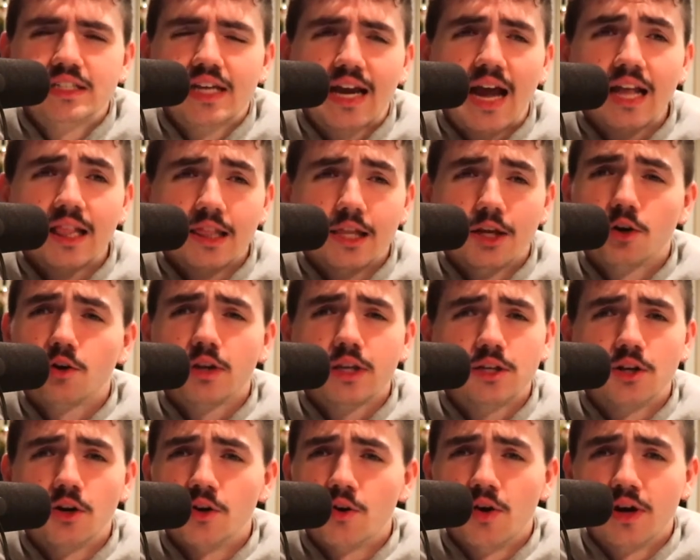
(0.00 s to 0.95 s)
Like, I literally
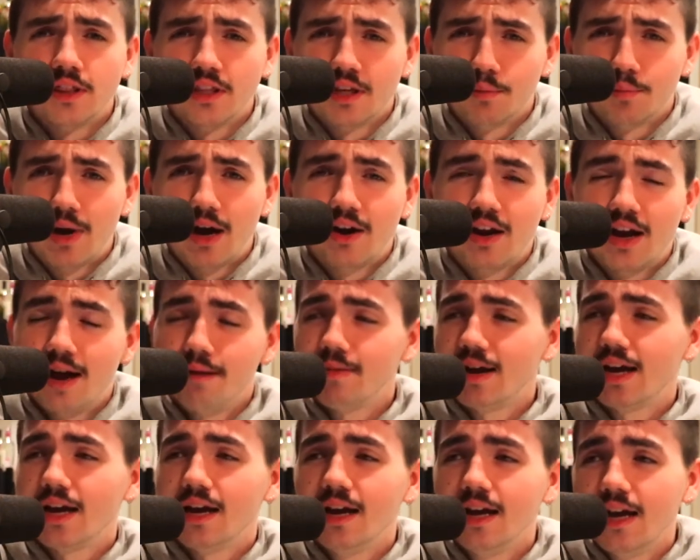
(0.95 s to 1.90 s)
don't know anything about it. I'm
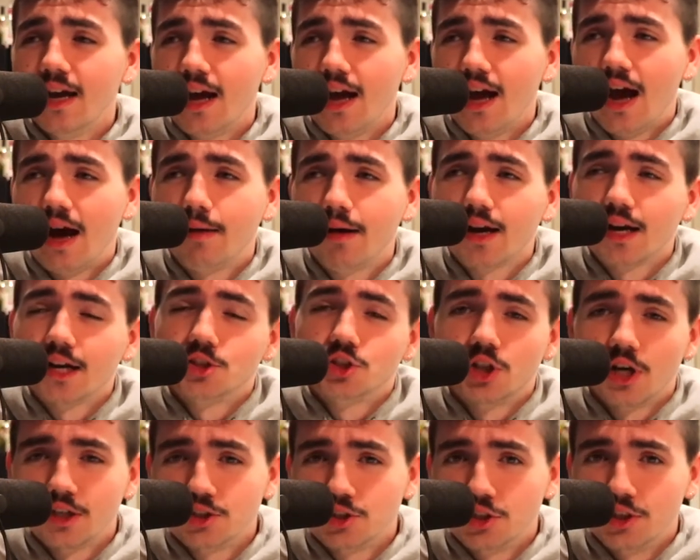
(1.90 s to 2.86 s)
not going to
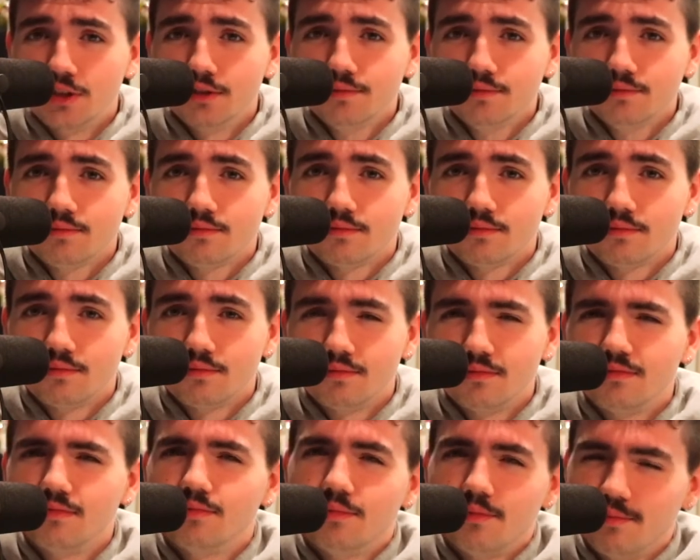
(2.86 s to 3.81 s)
judge you.
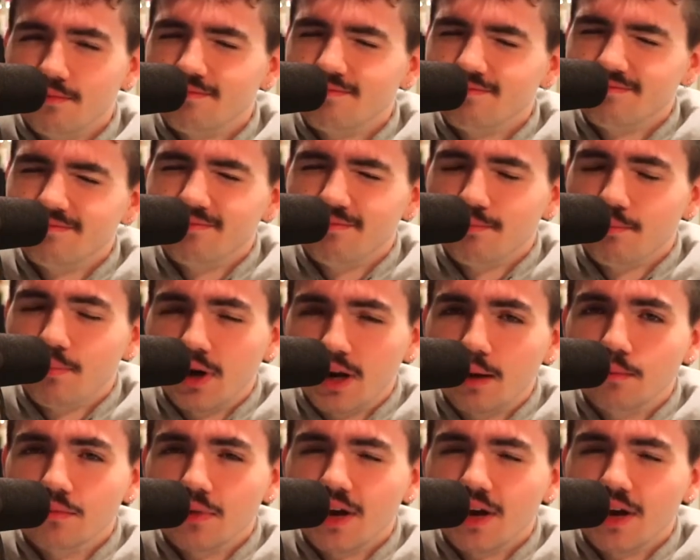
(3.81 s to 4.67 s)
But